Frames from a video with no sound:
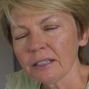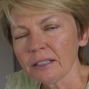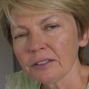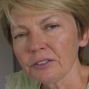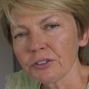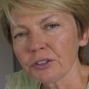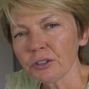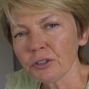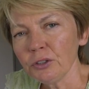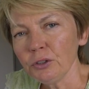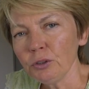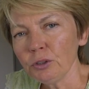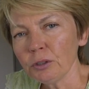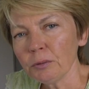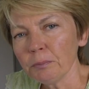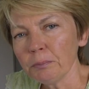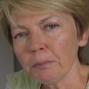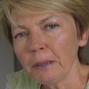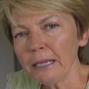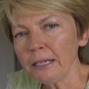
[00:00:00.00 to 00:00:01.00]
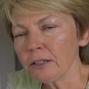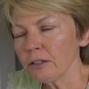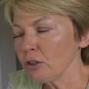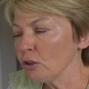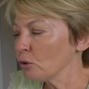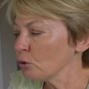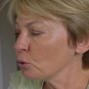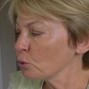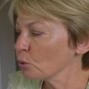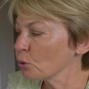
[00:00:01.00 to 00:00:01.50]
So you can make
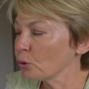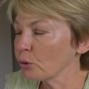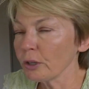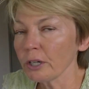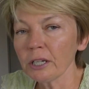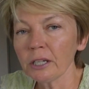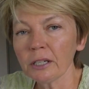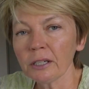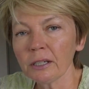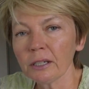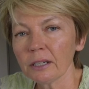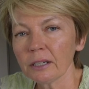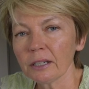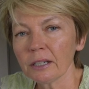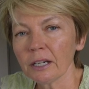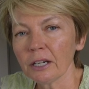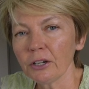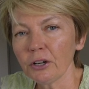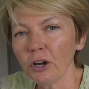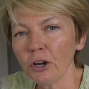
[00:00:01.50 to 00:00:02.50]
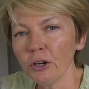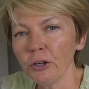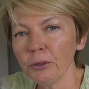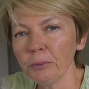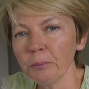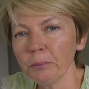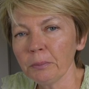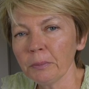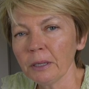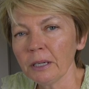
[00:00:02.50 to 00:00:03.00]
your drawing at
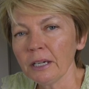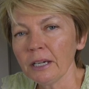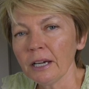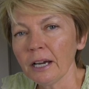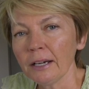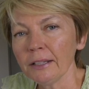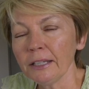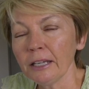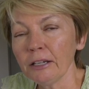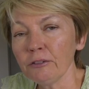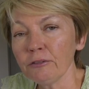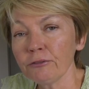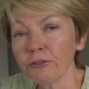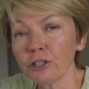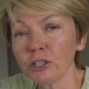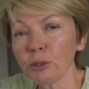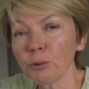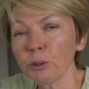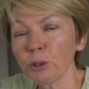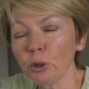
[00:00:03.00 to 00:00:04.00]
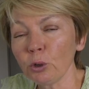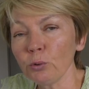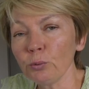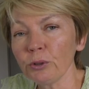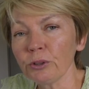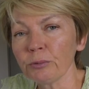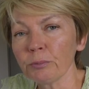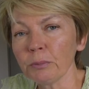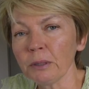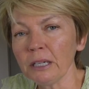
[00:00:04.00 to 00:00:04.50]
home and then follow along
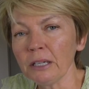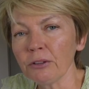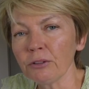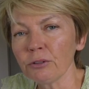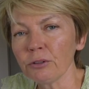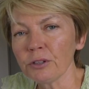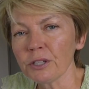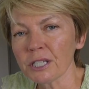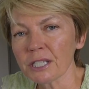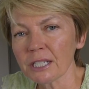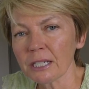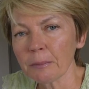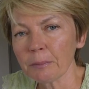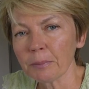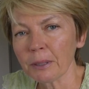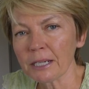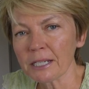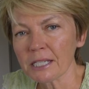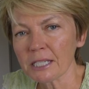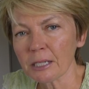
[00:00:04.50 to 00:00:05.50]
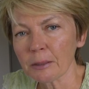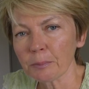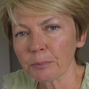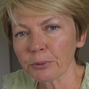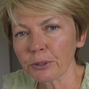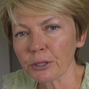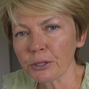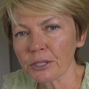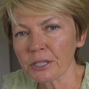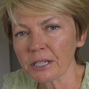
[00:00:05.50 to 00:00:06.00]
with me through the step-by-step
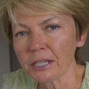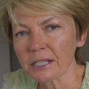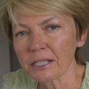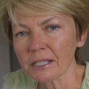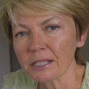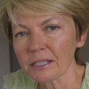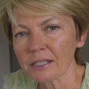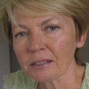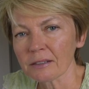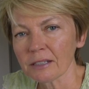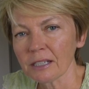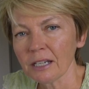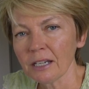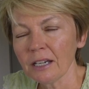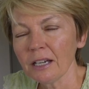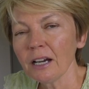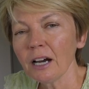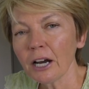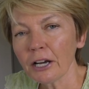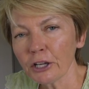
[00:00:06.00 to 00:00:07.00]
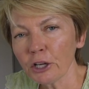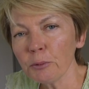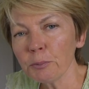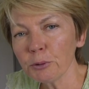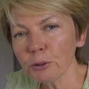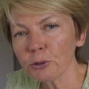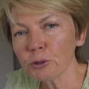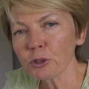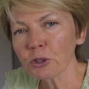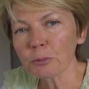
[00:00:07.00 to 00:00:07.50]
process. I hope
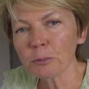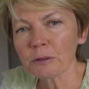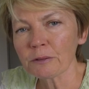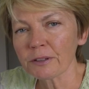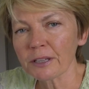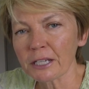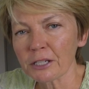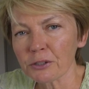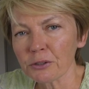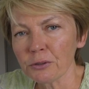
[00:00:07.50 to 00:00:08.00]
you'll join me for that